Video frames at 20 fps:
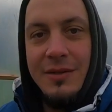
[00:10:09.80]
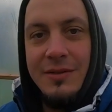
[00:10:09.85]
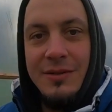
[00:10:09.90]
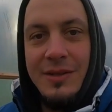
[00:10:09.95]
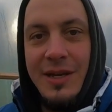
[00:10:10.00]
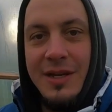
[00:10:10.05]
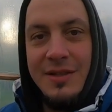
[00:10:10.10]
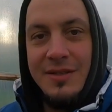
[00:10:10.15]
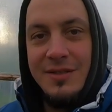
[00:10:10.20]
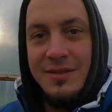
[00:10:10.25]
it
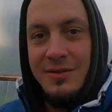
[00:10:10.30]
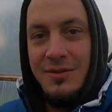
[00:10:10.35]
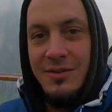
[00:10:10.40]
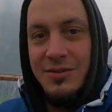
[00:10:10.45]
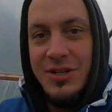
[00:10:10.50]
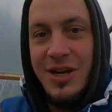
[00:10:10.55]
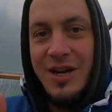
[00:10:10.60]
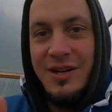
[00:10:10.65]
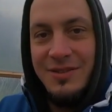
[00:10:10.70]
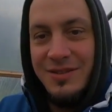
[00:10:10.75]
thanks to
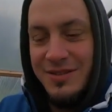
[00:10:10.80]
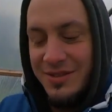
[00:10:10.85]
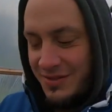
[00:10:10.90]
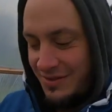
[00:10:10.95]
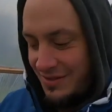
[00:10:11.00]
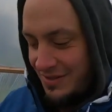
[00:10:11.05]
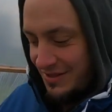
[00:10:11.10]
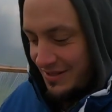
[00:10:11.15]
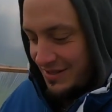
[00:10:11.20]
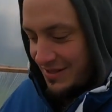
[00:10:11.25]
Charles
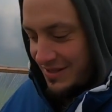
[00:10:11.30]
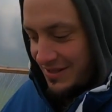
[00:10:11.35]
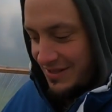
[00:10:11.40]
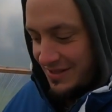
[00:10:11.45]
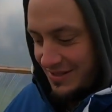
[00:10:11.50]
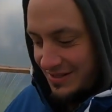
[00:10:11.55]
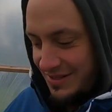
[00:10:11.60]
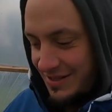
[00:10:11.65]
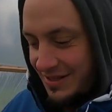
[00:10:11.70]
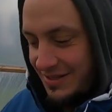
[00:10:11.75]

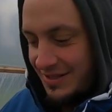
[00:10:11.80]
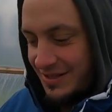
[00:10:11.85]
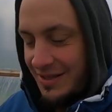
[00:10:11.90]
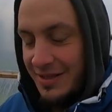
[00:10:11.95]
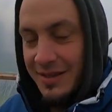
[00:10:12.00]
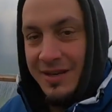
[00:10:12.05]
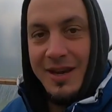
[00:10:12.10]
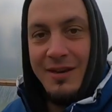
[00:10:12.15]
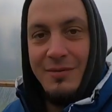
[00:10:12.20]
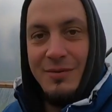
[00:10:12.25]
that
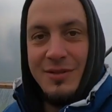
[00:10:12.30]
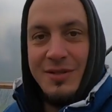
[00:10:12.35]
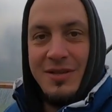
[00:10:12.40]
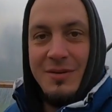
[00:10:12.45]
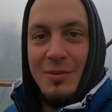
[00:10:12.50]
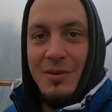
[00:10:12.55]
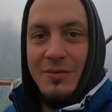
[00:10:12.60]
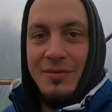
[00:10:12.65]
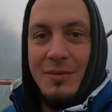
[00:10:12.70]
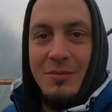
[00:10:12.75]
gave us
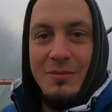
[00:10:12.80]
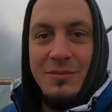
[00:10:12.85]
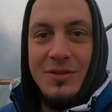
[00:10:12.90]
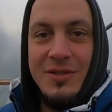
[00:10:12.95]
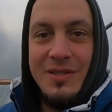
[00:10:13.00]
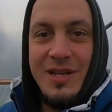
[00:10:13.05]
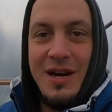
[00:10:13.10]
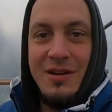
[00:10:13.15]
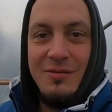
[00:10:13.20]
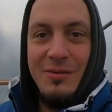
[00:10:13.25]
some of them to
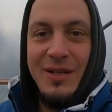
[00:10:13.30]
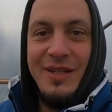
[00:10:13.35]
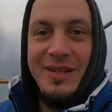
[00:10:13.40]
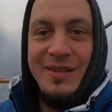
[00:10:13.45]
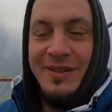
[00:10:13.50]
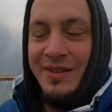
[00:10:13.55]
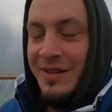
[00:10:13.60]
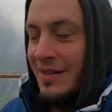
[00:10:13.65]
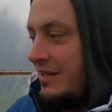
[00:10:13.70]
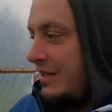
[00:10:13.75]
start with.
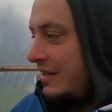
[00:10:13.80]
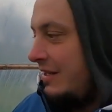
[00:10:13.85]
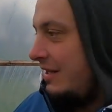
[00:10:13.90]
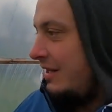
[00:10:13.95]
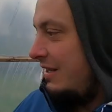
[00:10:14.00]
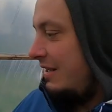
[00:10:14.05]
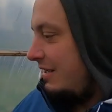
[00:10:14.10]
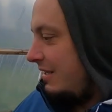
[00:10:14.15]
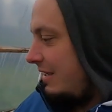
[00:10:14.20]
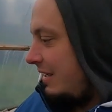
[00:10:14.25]

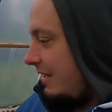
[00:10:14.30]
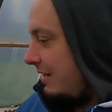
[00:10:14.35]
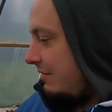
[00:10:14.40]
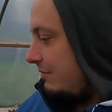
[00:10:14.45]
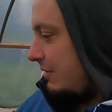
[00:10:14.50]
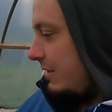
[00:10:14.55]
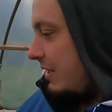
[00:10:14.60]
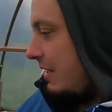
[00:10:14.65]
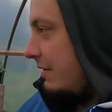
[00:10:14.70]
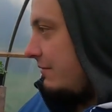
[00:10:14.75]

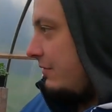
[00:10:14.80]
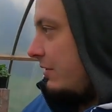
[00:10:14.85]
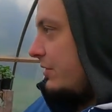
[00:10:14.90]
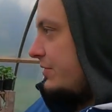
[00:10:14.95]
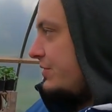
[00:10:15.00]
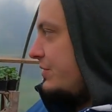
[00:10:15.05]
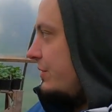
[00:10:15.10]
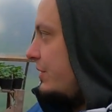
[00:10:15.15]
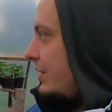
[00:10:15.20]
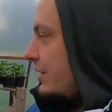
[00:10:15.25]
And we have
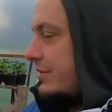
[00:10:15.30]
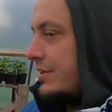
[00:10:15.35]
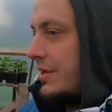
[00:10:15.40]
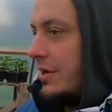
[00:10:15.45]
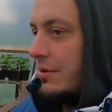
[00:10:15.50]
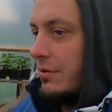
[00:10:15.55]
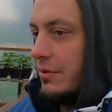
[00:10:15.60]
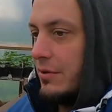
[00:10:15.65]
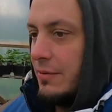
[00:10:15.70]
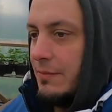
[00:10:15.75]
also got
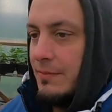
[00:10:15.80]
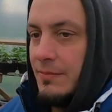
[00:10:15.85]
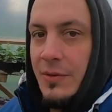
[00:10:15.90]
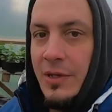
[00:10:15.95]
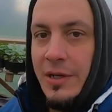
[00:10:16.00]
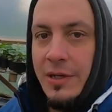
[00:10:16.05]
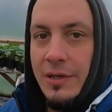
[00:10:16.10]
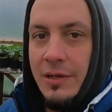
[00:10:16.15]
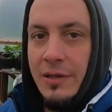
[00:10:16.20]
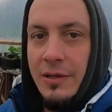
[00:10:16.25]
our
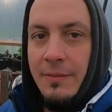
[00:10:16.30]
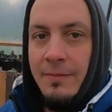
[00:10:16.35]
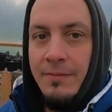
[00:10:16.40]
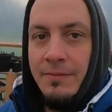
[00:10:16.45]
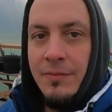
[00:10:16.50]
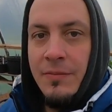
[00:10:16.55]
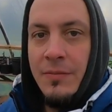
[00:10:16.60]
little